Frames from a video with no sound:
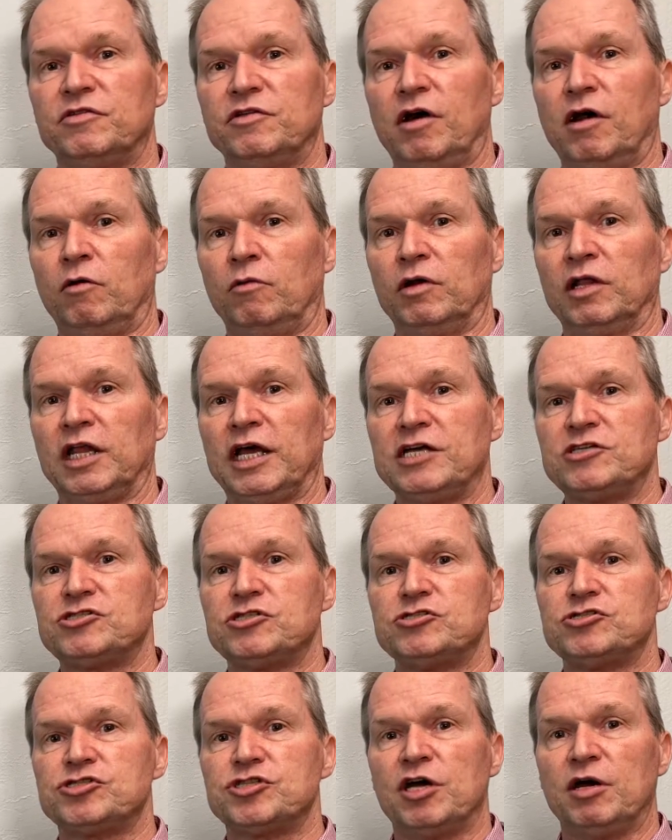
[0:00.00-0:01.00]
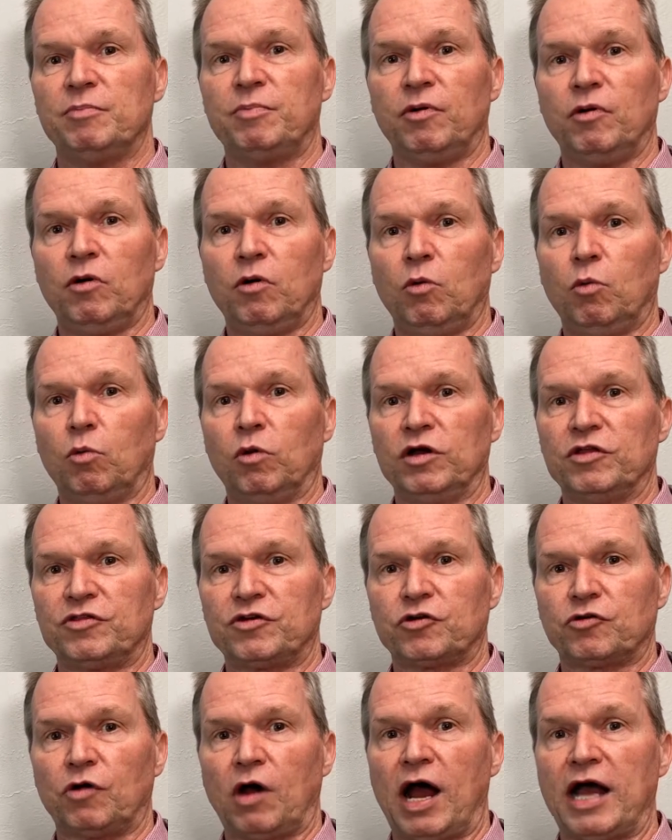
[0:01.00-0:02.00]
a relationship with
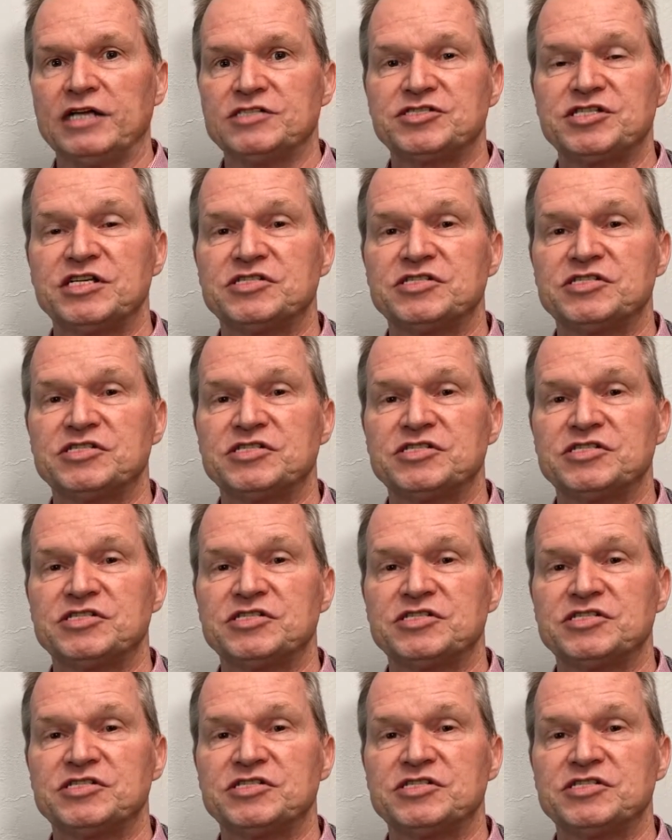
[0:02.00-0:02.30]
Christ.